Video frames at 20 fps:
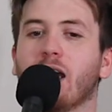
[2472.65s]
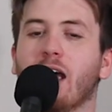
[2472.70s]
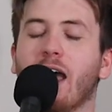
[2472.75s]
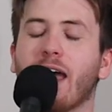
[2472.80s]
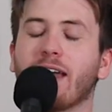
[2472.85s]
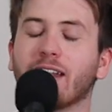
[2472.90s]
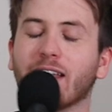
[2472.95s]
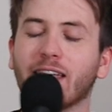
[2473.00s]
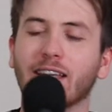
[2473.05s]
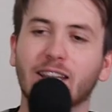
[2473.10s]

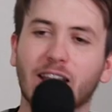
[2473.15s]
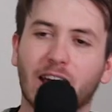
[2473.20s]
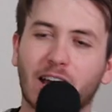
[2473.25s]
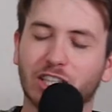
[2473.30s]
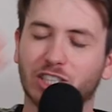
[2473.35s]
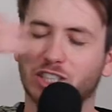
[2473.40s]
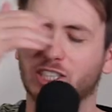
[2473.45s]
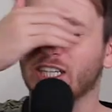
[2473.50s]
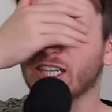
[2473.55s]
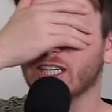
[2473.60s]
Adelaide
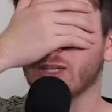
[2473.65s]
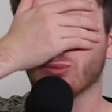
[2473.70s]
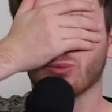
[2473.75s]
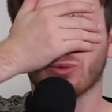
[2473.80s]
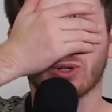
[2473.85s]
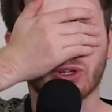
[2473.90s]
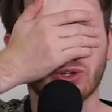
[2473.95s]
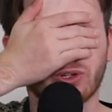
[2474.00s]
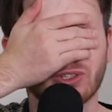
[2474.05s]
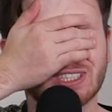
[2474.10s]
last year
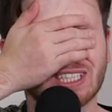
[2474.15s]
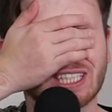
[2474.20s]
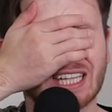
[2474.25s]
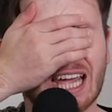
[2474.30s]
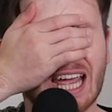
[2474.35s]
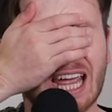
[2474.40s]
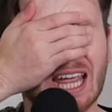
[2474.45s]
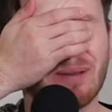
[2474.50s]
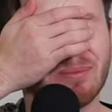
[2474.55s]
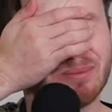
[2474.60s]
were losing
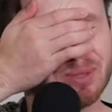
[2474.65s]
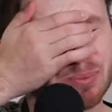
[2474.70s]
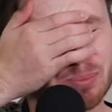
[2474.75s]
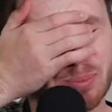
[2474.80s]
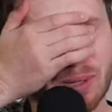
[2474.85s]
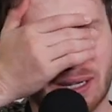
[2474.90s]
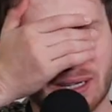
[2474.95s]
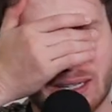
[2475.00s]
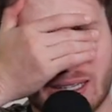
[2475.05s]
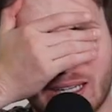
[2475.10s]
games,
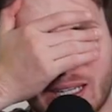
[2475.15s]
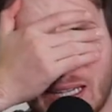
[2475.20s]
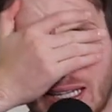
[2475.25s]
but